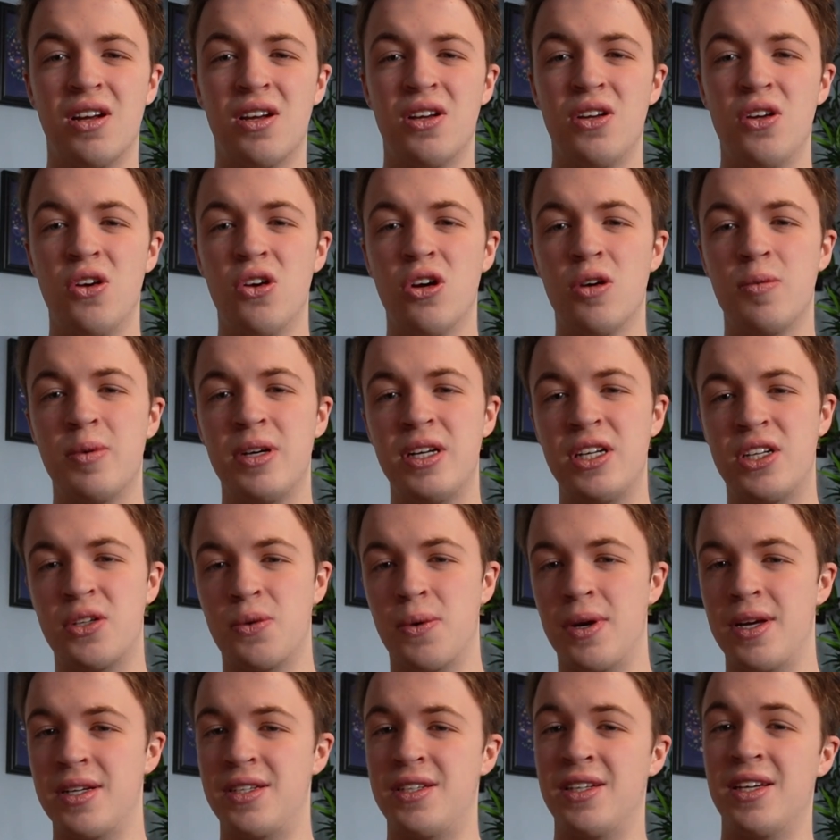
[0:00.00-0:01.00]
you will be
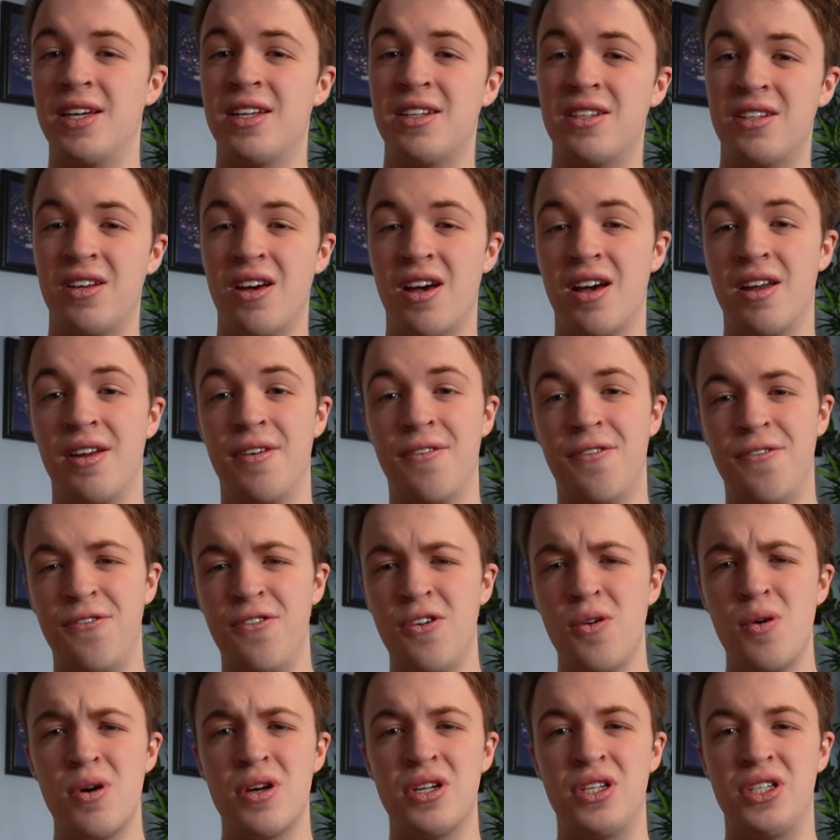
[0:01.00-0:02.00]
twisting and turning
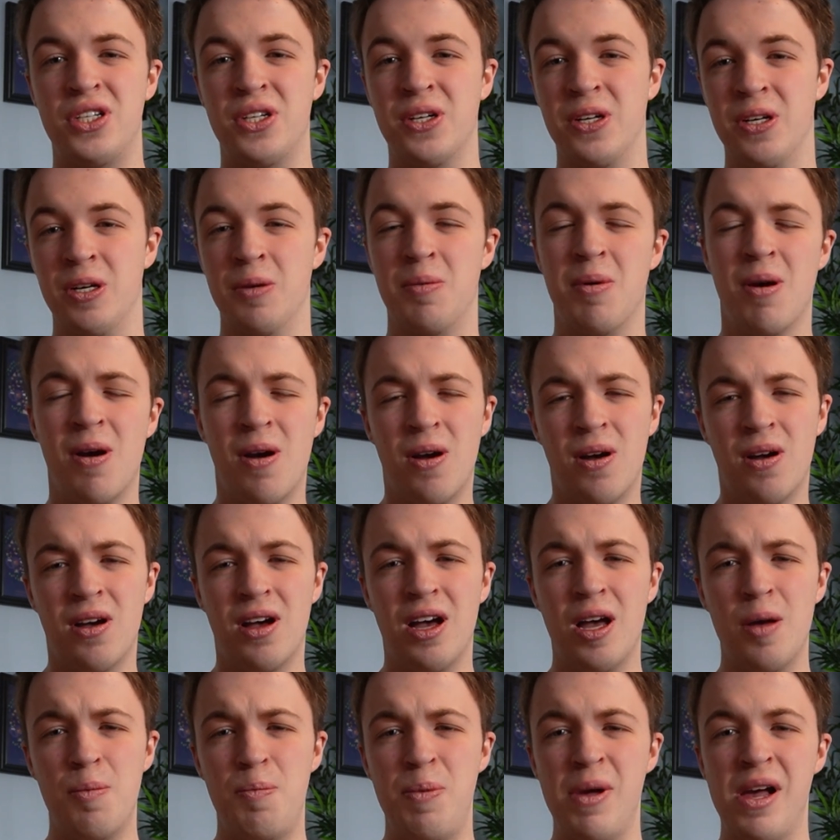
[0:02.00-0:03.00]
through a tube,
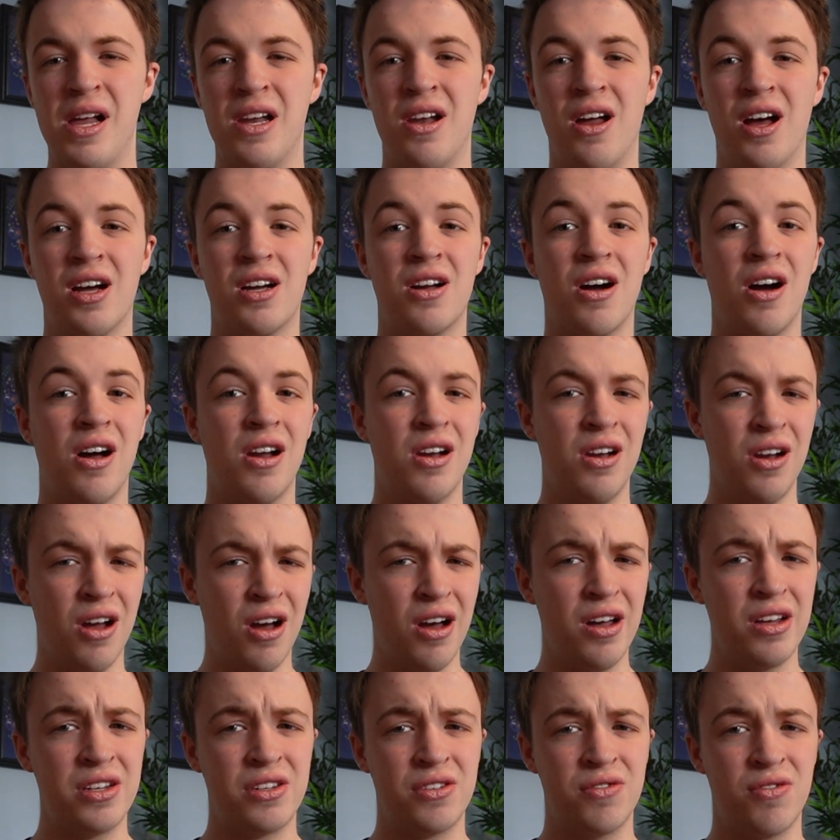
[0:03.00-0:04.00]
a bit like our
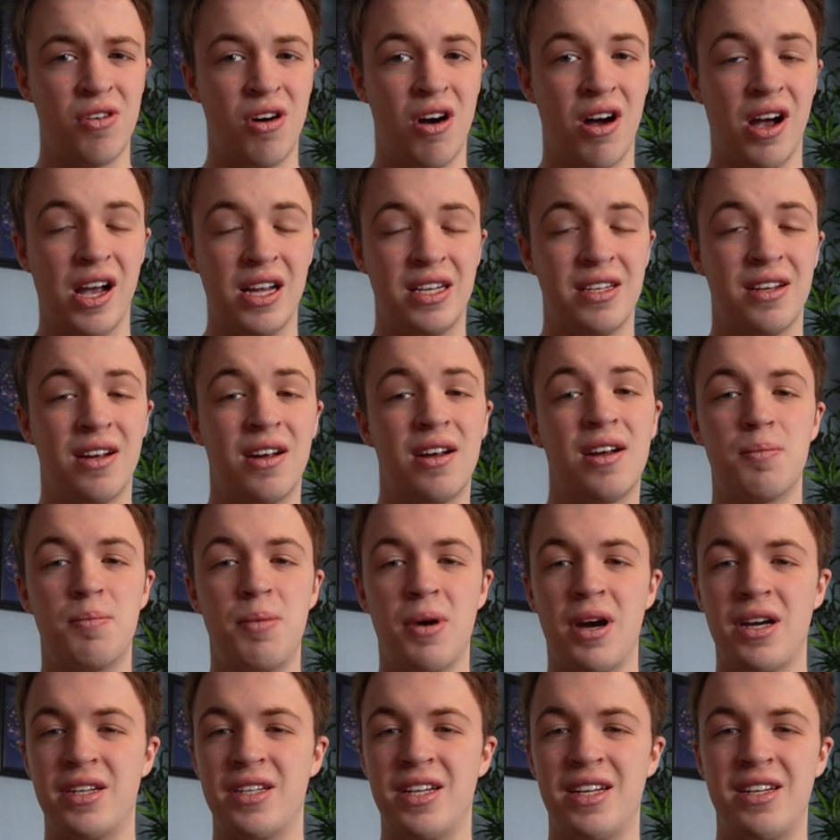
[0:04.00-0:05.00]
last ride,
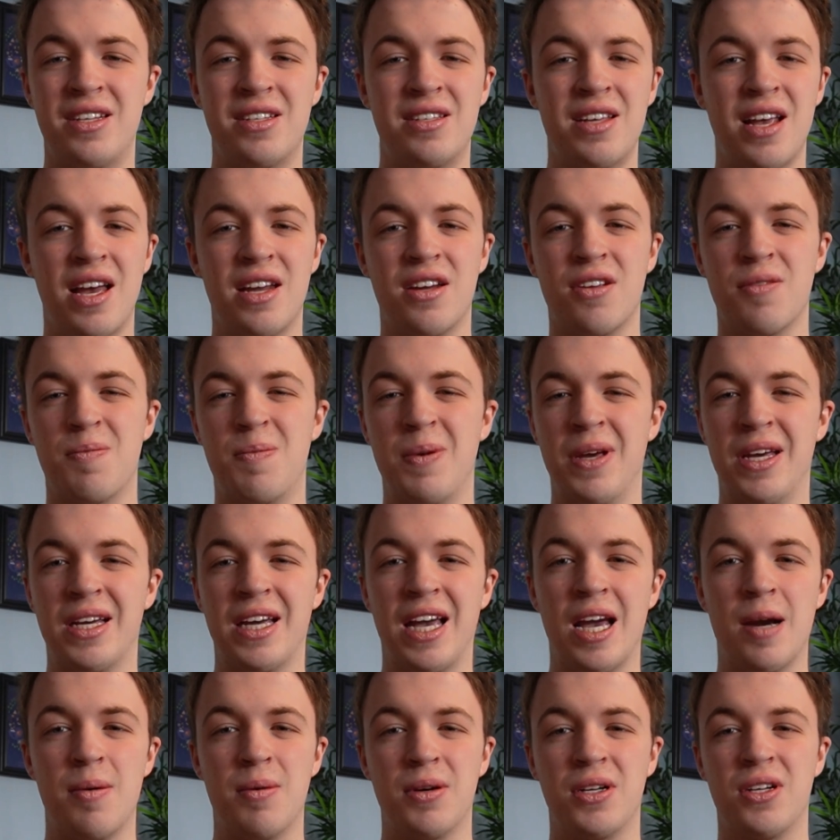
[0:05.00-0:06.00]
but instead of
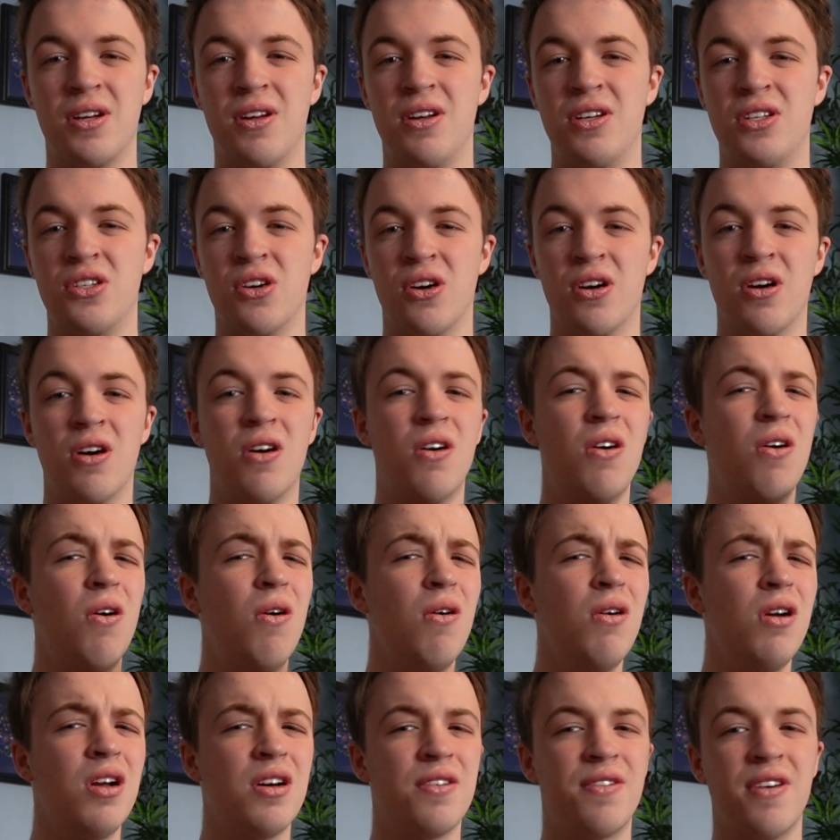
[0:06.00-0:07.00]
being able to enjoy
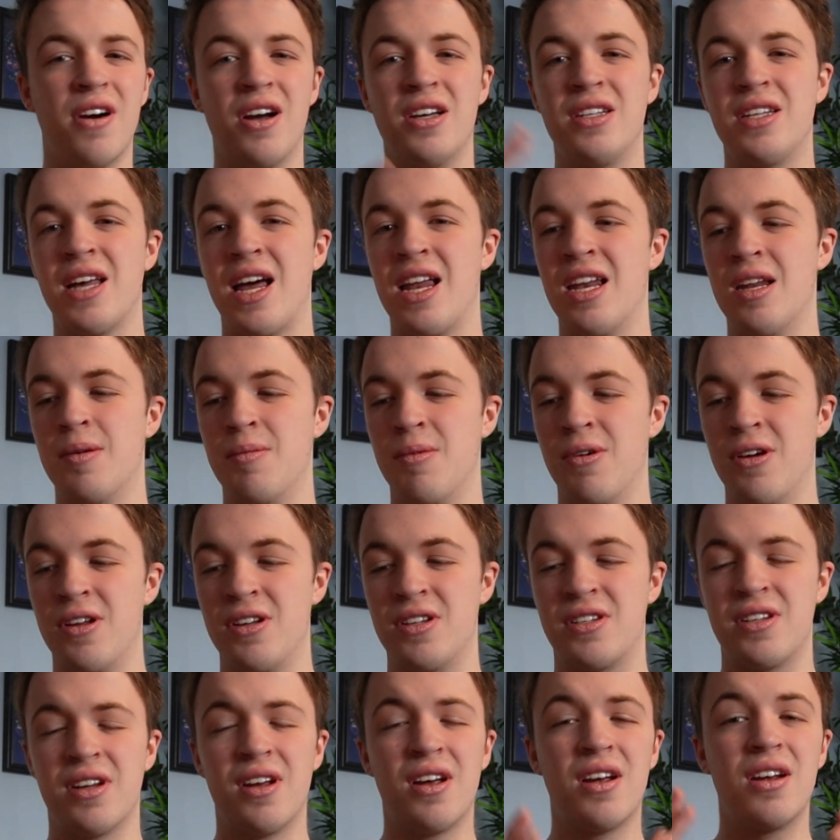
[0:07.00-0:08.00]
all of those elements,